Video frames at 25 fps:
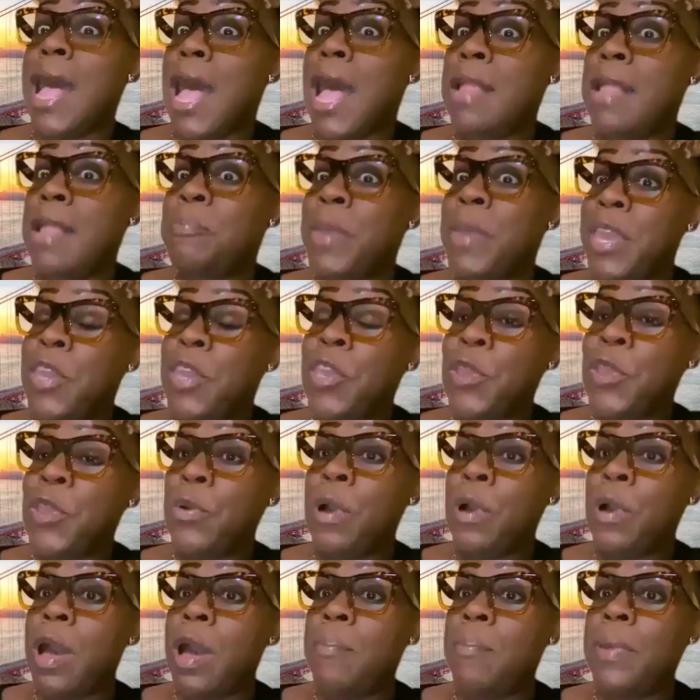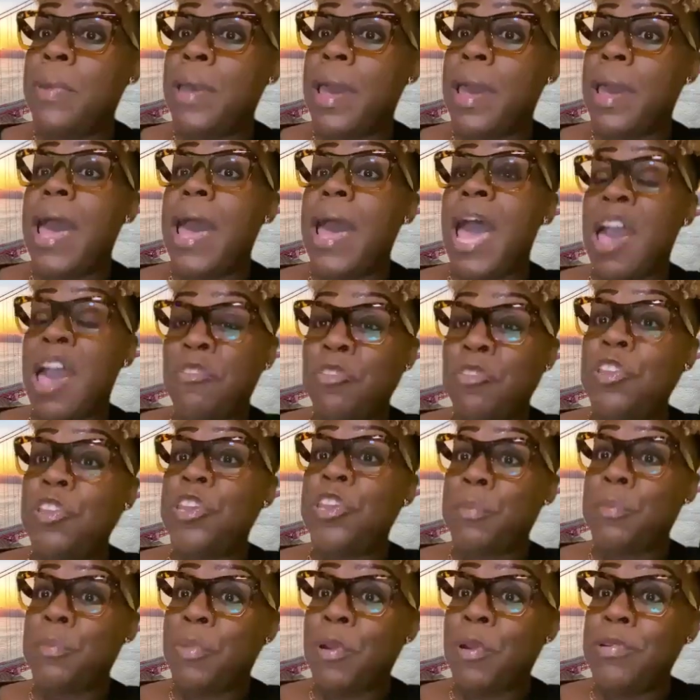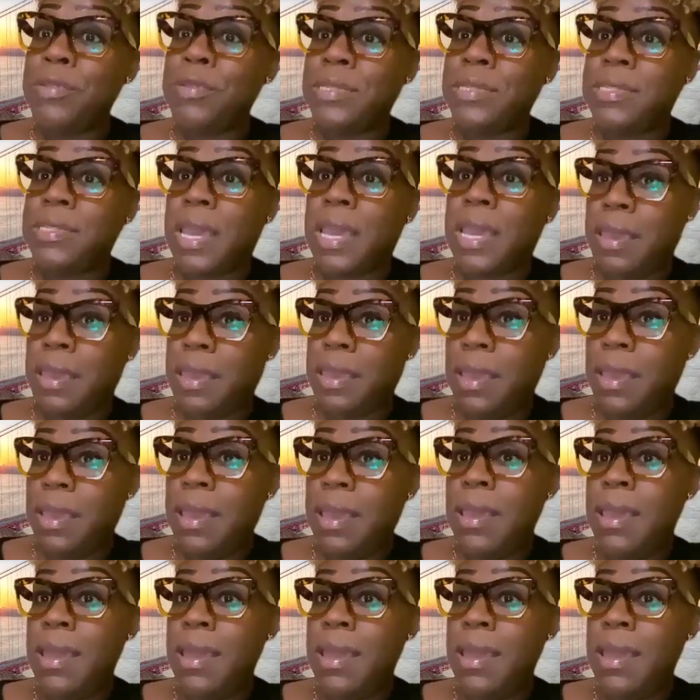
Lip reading: I'll pick you up after your birthday.